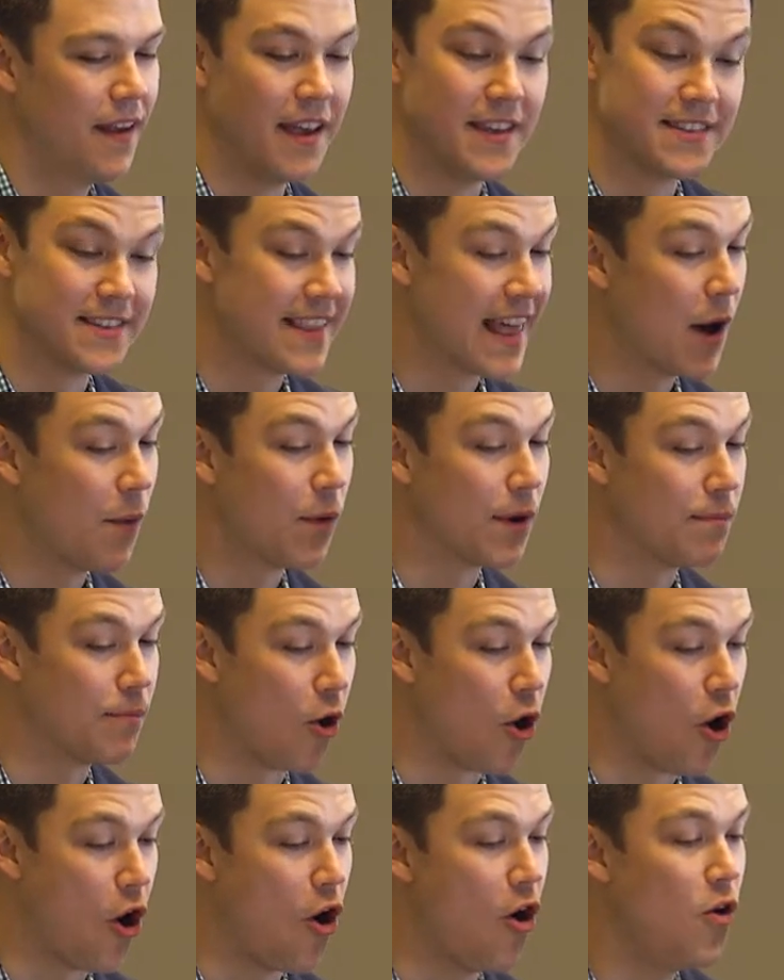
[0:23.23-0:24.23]
Isn't that what
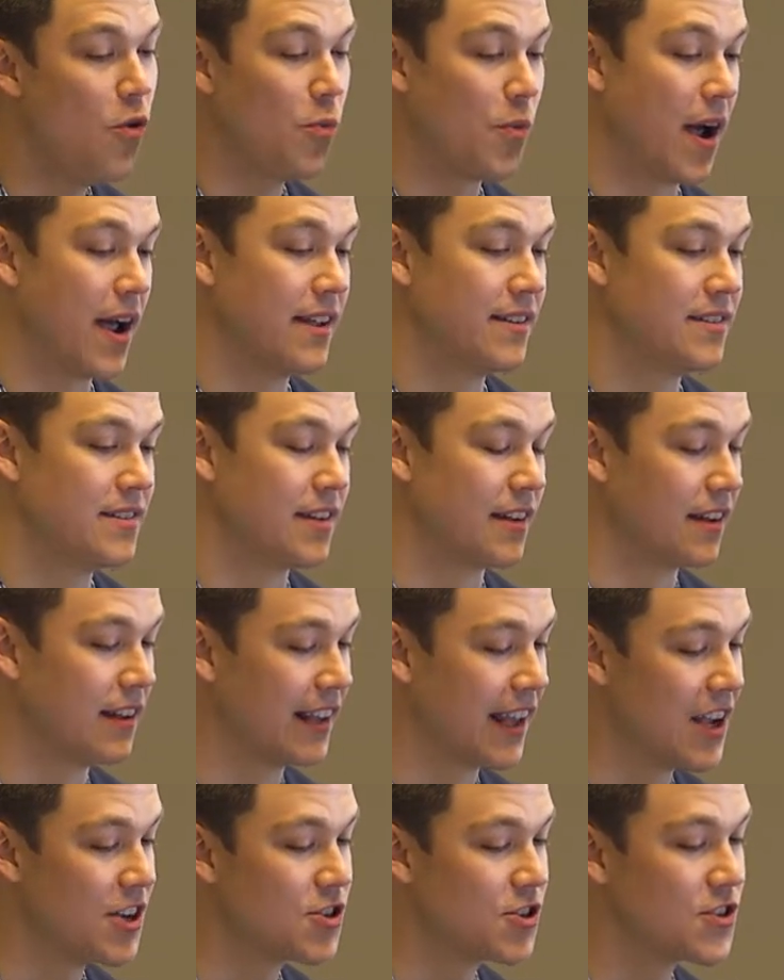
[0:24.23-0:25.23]
Paul writes in
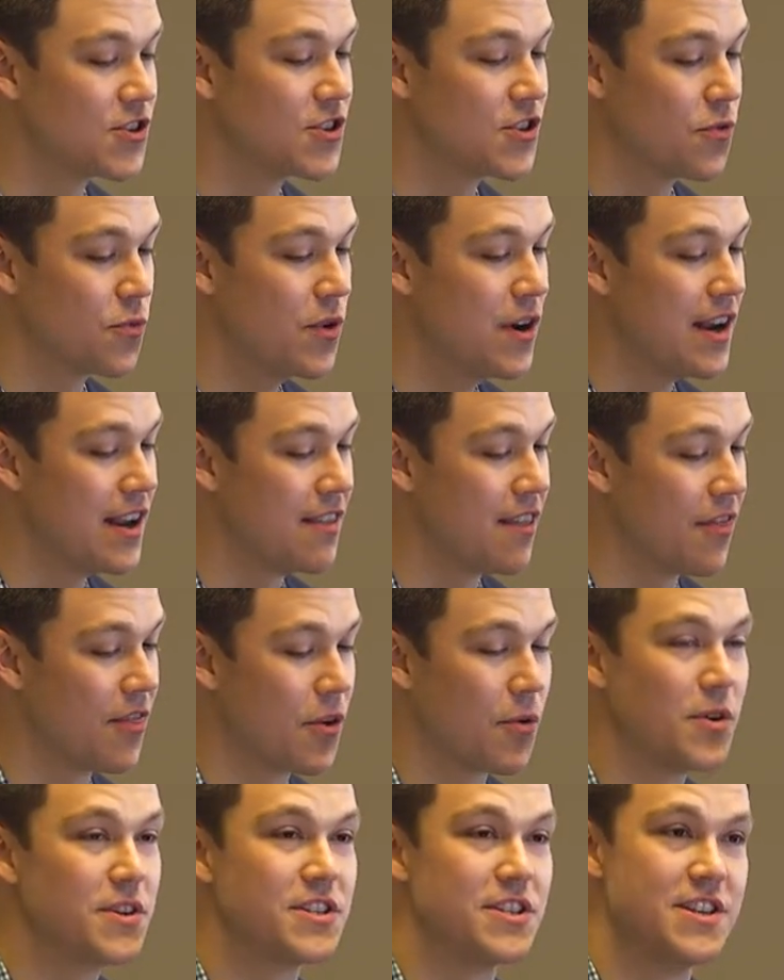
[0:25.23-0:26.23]
Galatians 3 that
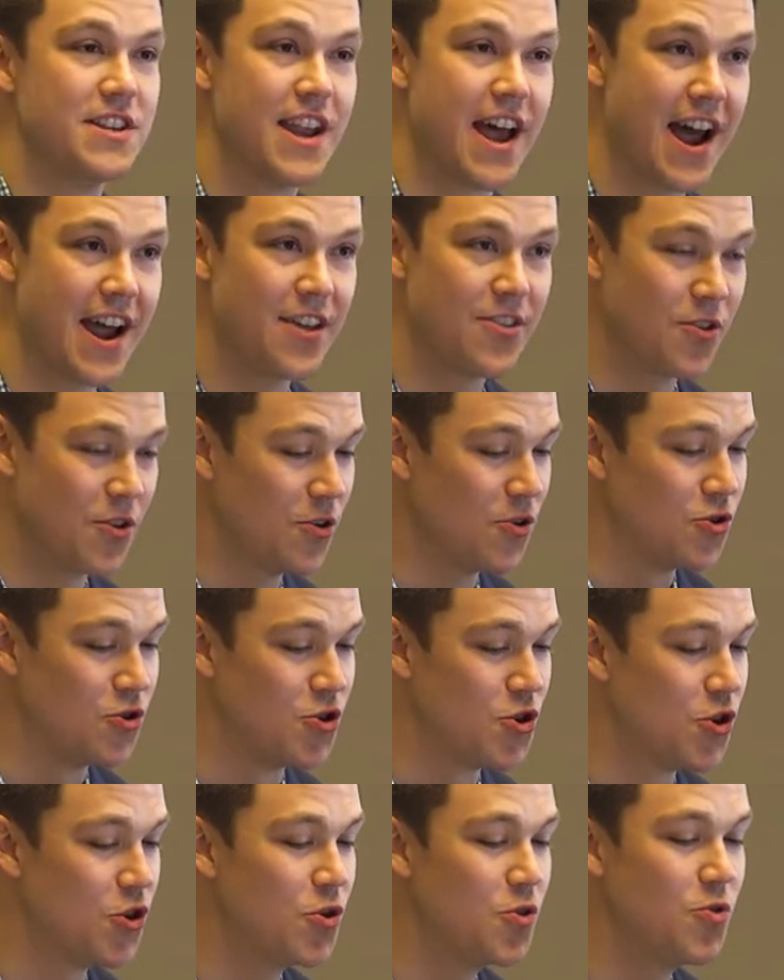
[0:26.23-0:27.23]
there is neither
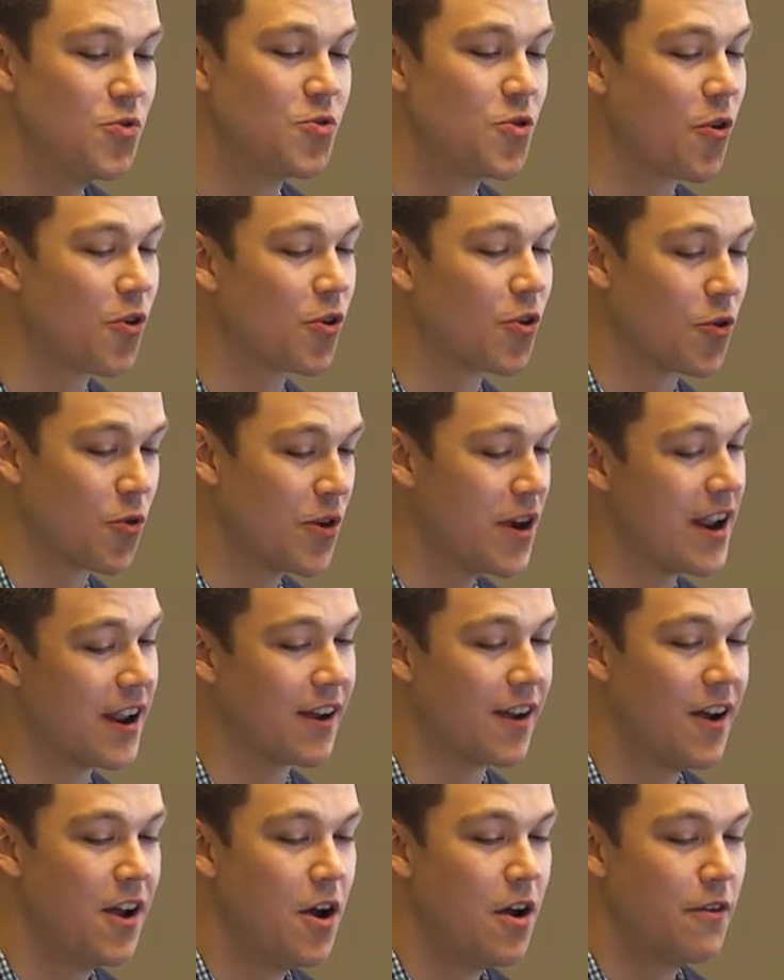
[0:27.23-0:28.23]
Jew nor Greek,